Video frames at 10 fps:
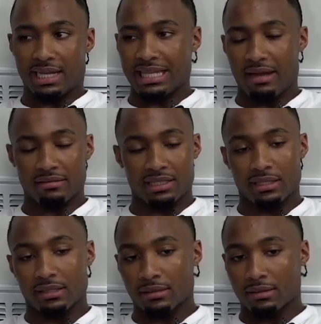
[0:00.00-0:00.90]
Because obviously,
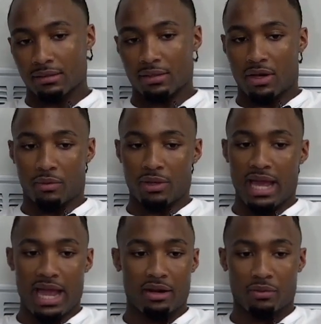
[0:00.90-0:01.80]
we
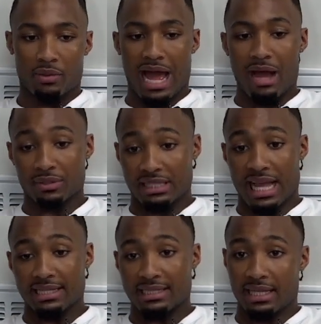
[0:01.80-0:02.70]
had her when I was
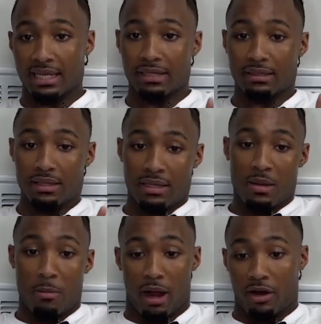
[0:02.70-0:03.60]
19,
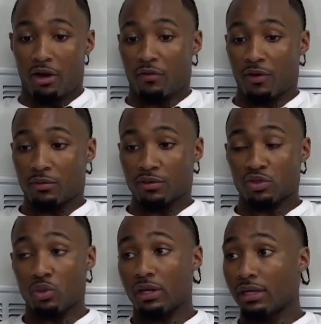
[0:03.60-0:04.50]
my girlfriend is
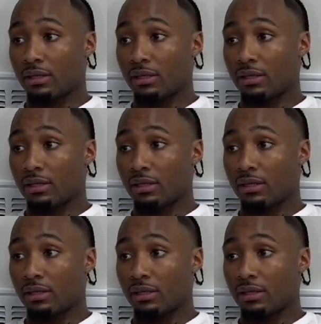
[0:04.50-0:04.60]
20,